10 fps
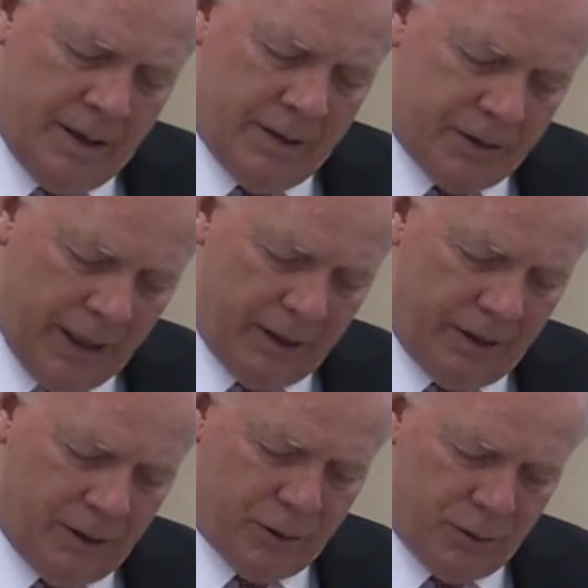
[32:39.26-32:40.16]
The
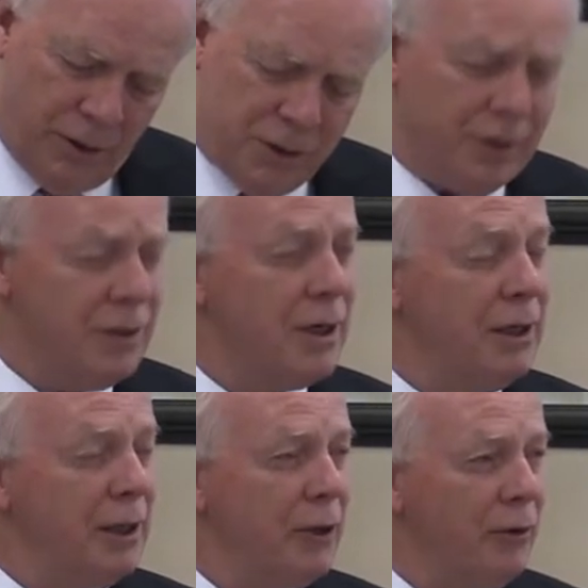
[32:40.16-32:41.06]
second illustration is
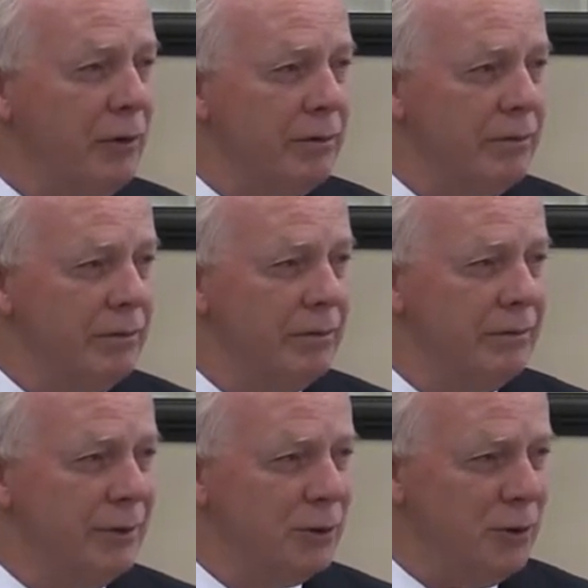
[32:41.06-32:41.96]
clearer
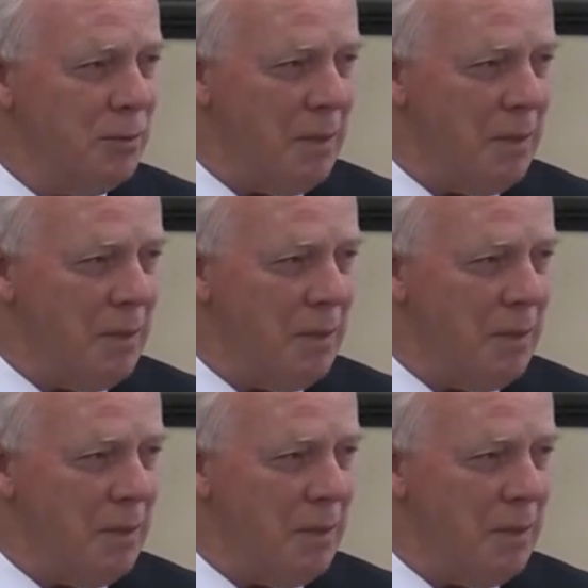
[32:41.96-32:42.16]
the two